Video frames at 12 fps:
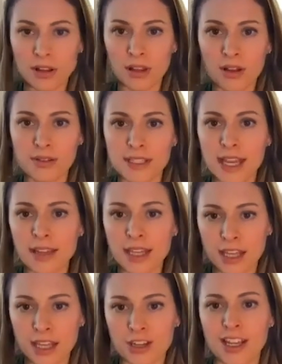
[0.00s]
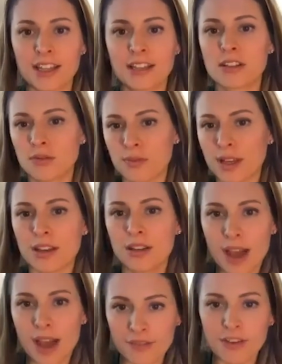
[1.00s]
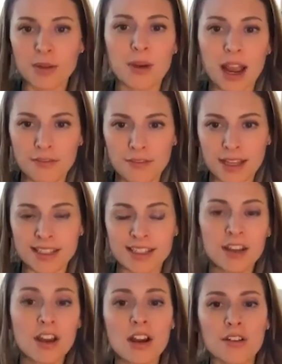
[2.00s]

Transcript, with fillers: close down the kitchen to when you have your breakfast